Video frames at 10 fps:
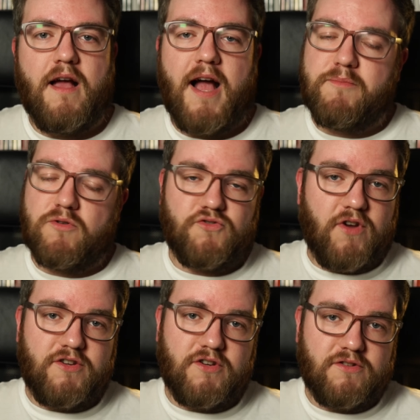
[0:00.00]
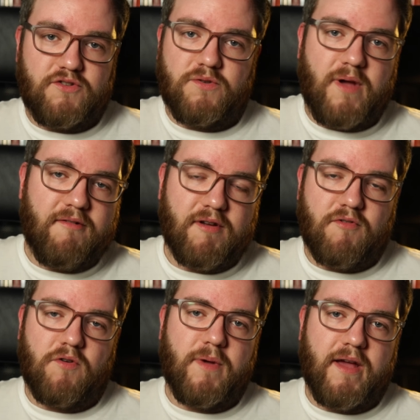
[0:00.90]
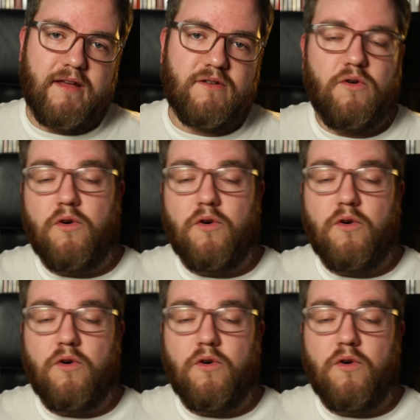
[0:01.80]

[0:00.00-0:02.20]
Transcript: I'm no stranger to Eric Rohmer.